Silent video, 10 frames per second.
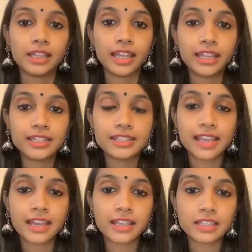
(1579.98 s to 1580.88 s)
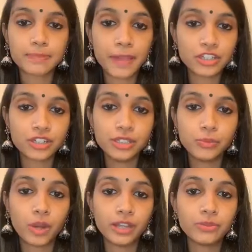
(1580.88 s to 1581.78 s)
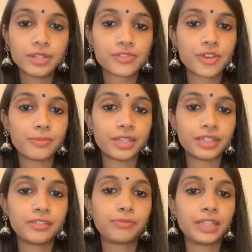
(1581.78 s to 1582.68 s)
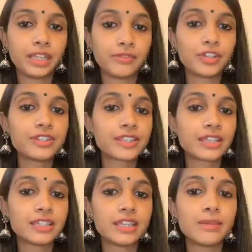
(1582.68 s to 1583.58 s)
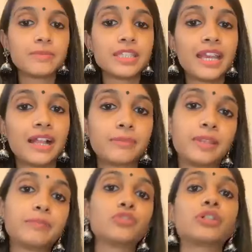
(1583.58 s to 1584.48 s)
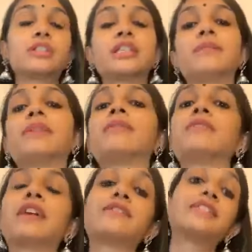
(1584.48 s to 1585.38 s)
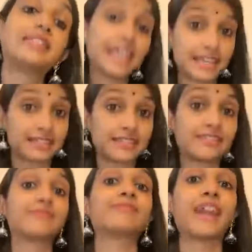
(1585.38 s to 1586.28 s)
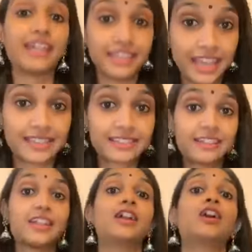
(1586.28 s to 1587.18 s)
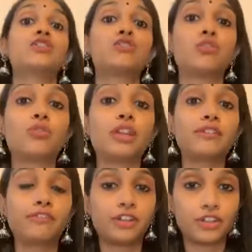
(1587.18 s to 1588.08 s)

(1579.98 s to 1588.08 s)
Then it says, especially one who has repetitive behaviors, can DMT help them to contain themselves? Yes, and yes. So if